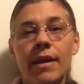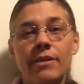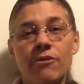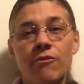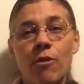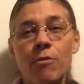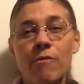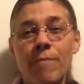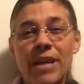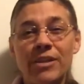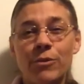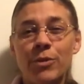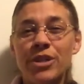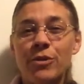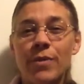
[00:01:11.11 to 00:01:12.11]
as a form of
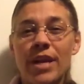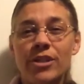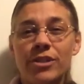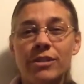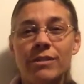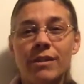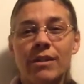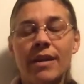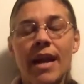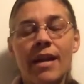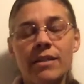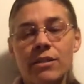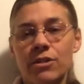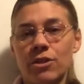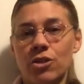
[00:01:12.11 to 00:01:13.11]
mental redirection are
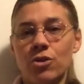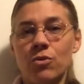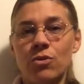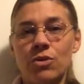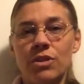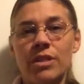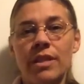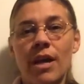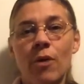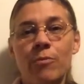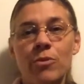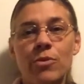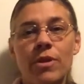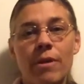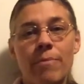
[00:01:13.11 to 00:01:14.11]
excellent tools to
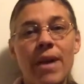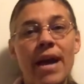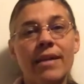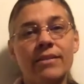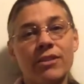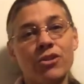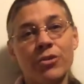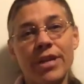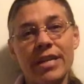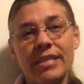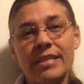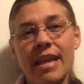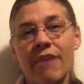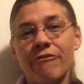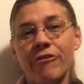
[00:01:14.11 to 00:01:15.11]
help you get past a training
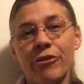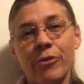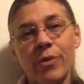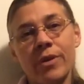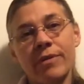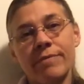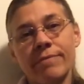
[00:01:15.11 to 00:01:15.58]
snafu.